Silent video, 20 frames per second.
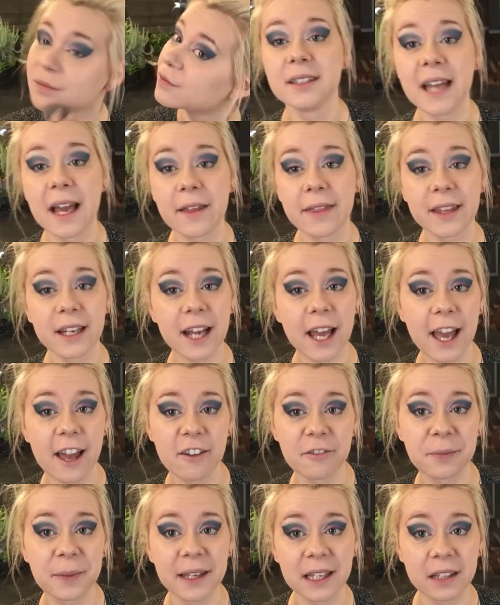Now that I
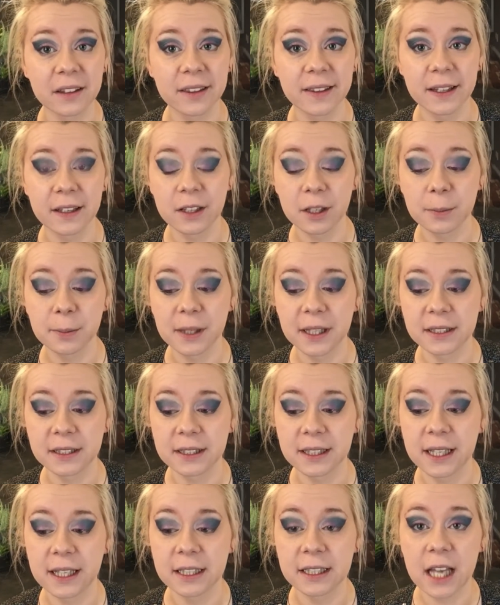have my concealer
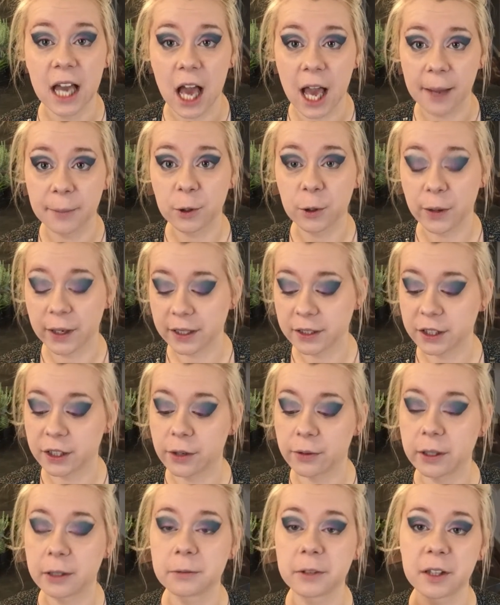blended in, I'm going to
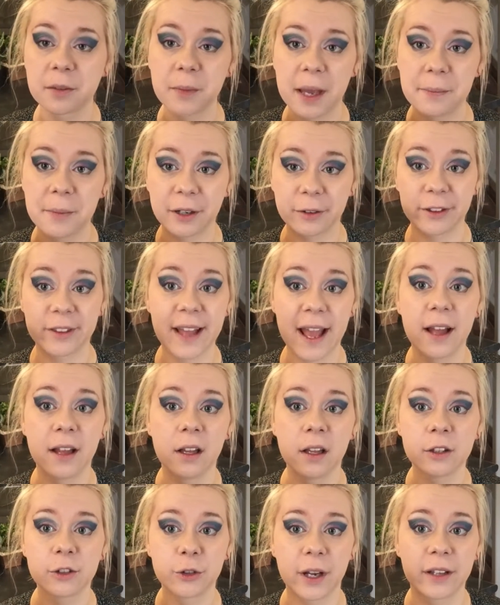go in with my
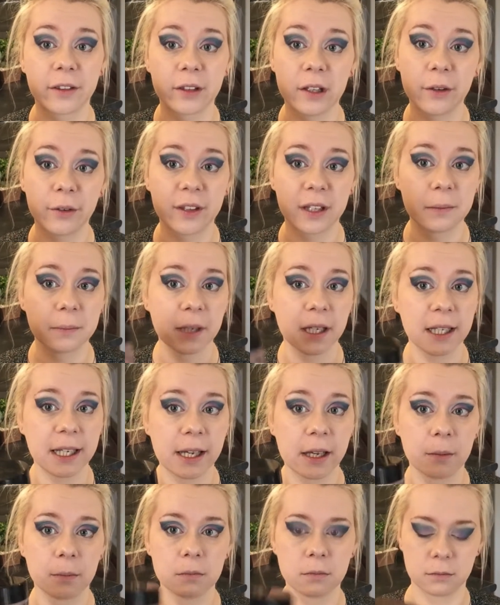Marcelle translucent
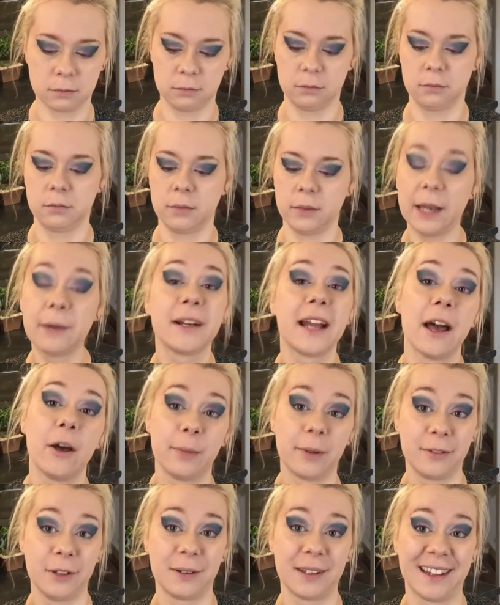medium. It would
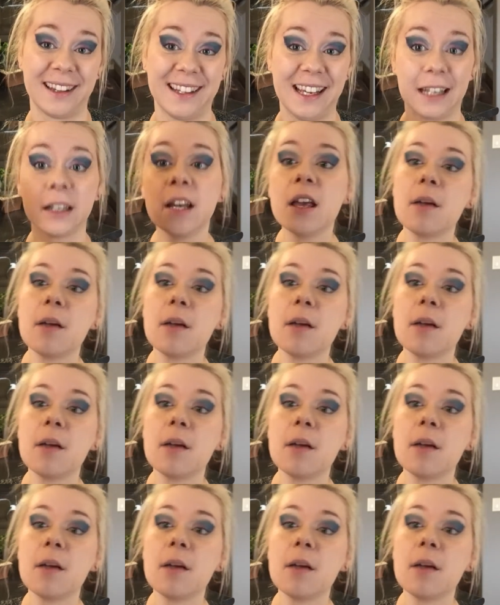help if you can see it.